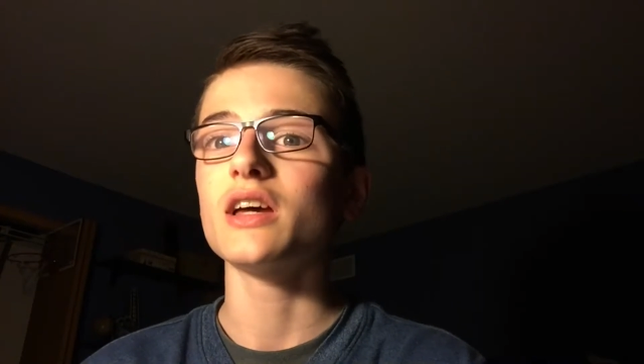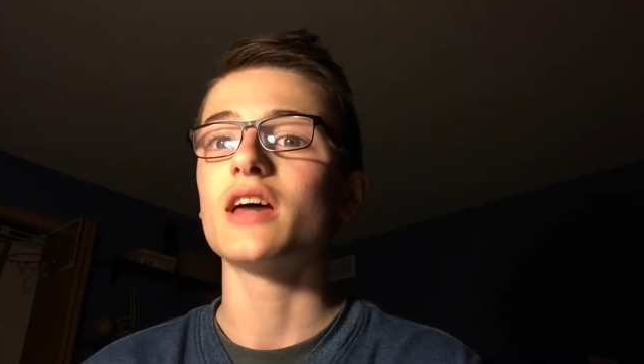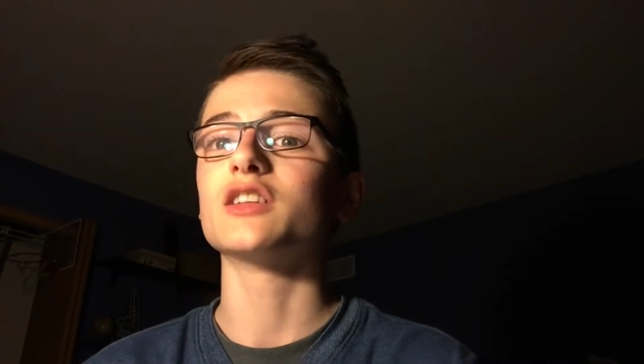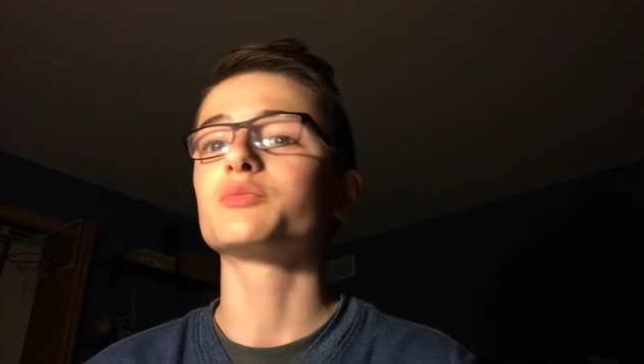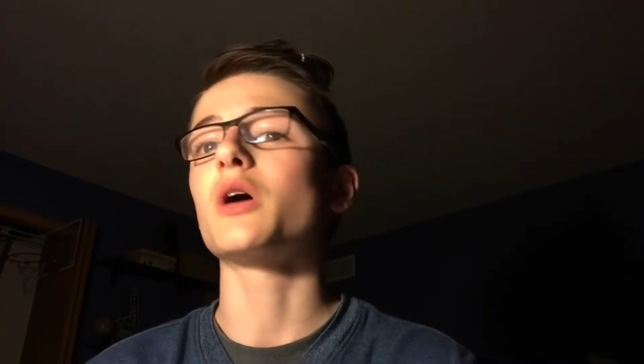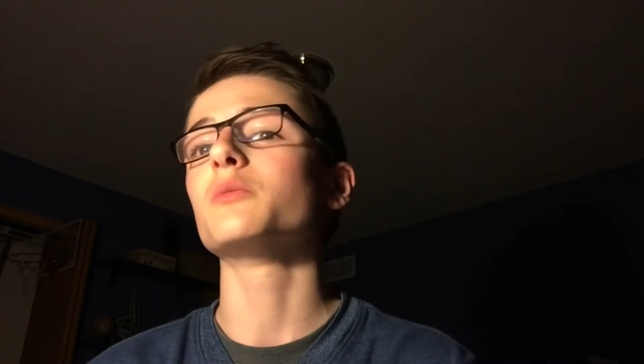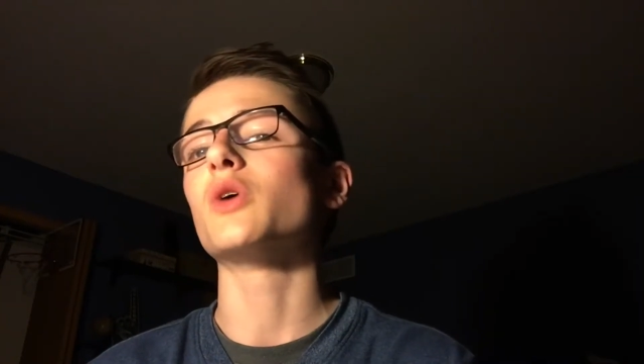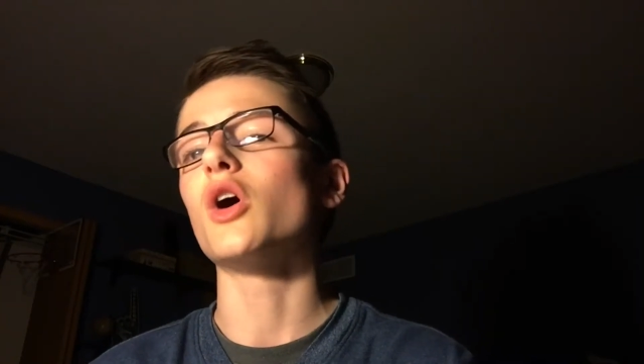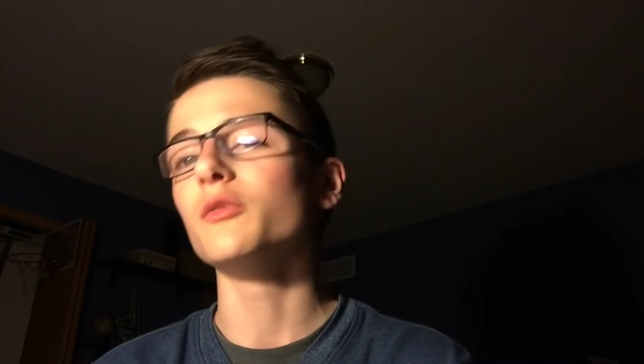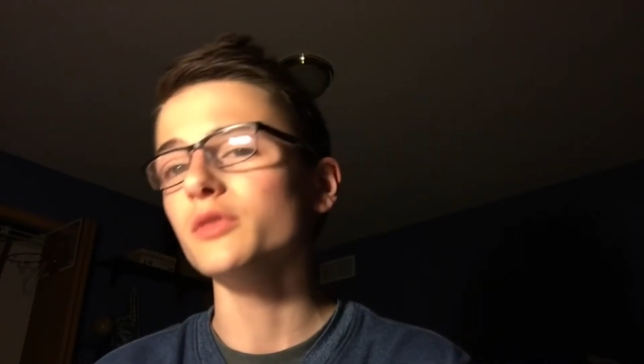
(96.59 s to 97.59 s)
and this problem
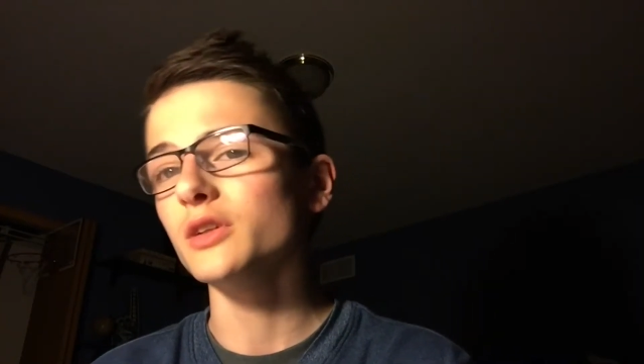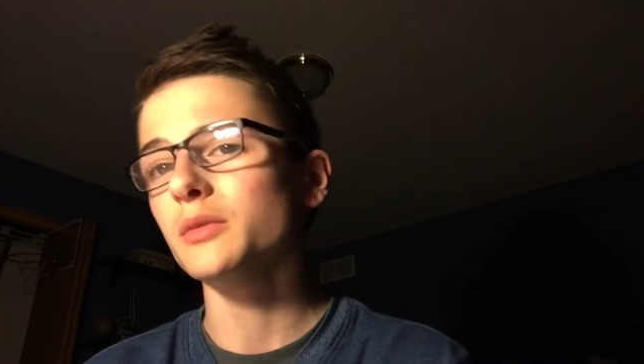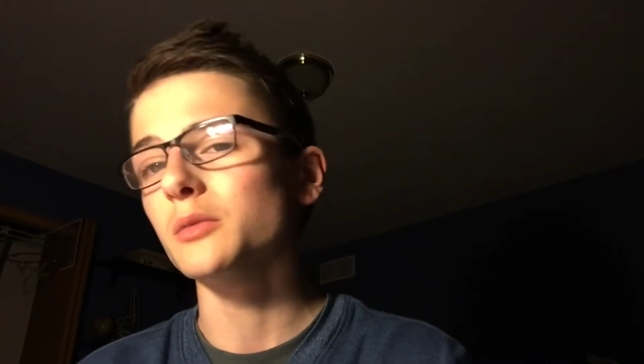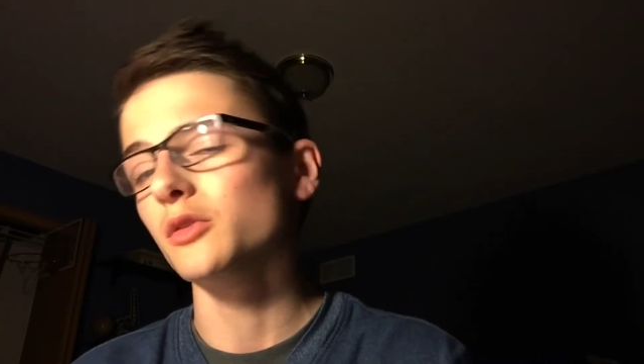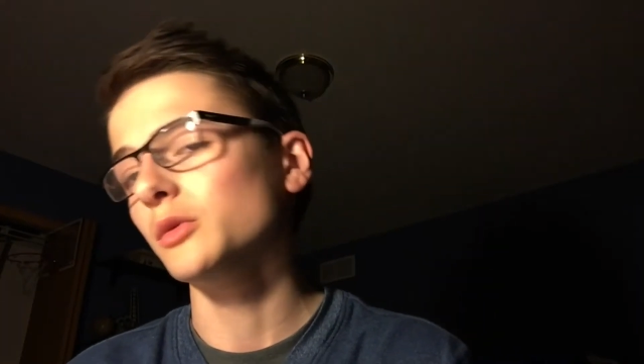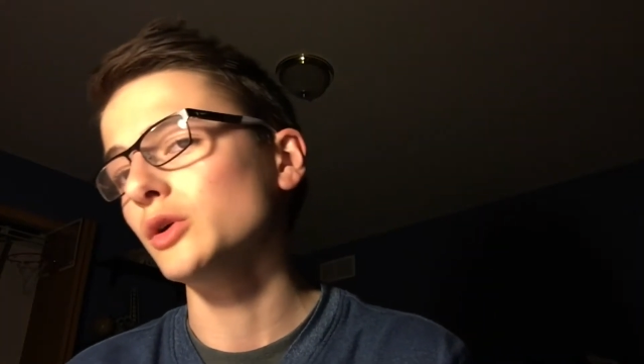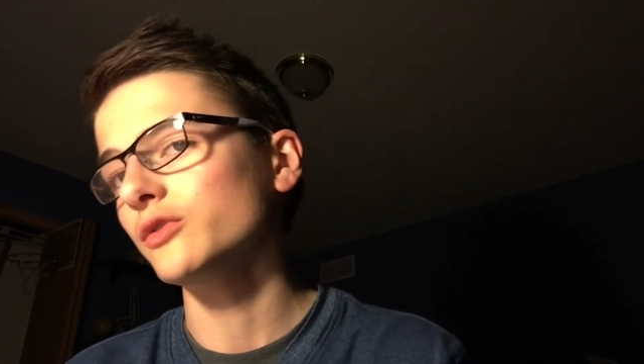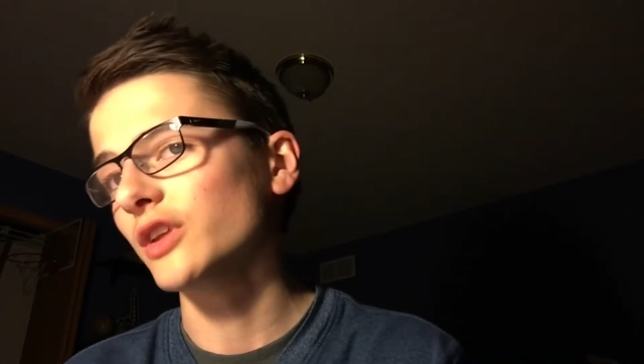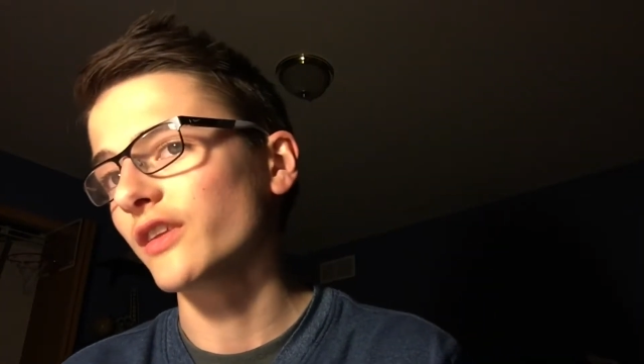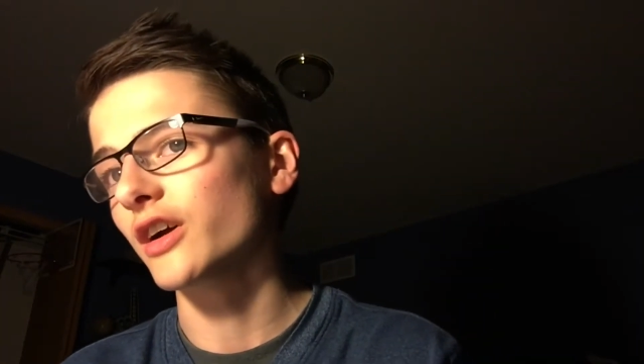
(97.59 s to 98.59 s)
will hopefully be
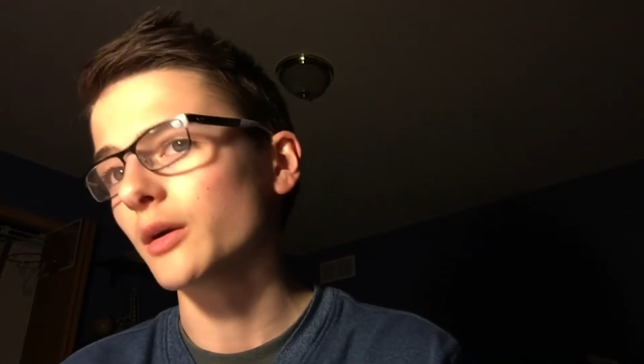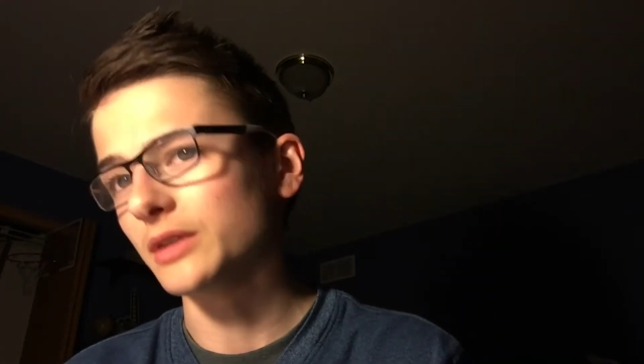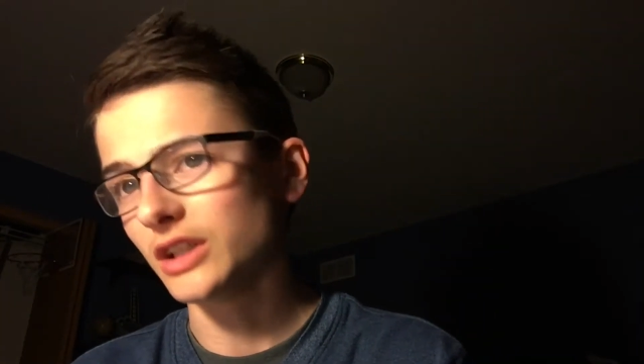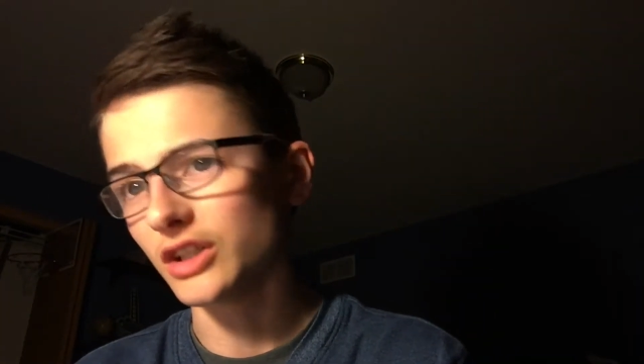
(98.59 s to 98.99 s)
removed in the coming